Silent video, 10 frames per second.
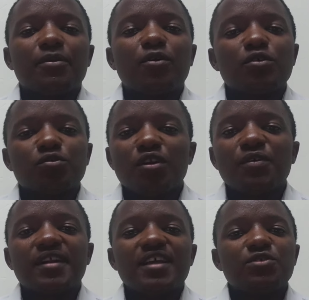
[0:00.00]
Because when
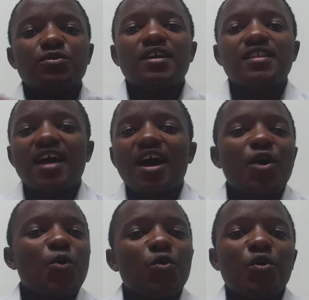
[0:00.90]
we rise together,
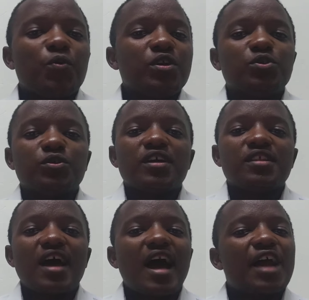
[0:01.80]
we win
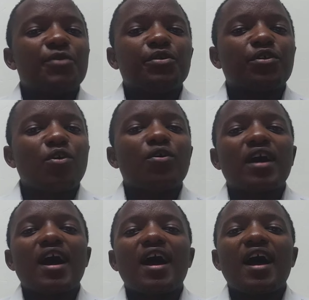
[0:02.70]
together and we
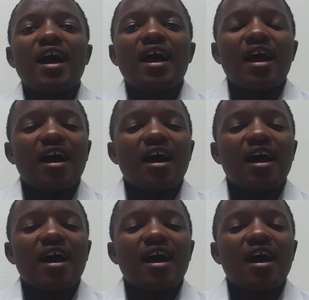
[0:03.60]
conquer